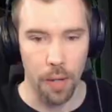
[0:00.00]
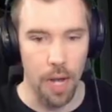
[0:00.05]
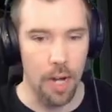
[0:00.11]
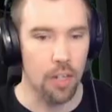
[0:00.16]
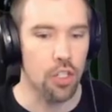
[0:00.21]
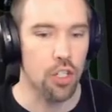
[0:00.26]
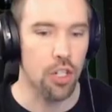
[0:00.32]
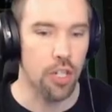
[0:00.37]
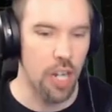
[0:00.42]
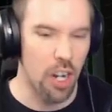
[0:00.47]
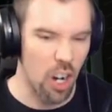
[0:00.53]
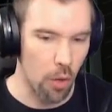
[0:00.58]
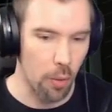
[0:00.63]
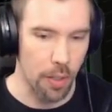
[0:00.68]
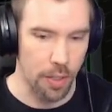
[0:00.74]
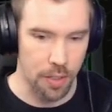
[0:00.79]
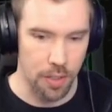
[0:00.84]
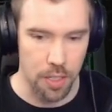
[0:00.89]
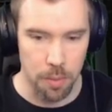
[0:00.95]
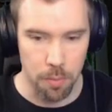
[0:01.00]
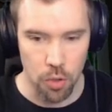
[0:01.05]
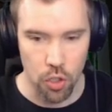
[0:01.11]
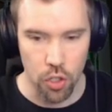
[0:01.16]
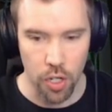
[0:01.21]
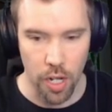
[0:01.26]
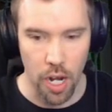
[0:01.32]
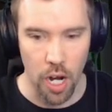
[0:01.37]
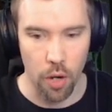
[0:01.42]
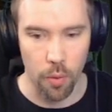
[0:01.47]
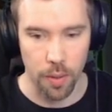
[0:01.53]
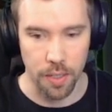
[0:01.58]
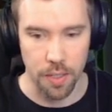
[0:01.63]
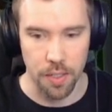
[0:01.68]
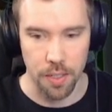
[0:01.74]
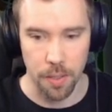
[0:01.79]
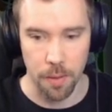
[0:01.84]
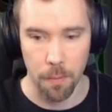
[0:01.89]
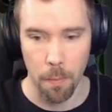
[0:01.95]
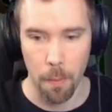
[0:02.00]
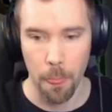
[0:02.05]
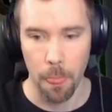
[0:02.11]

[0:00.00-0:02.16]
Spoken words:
I'll show you how it works. Let me show you how it works here.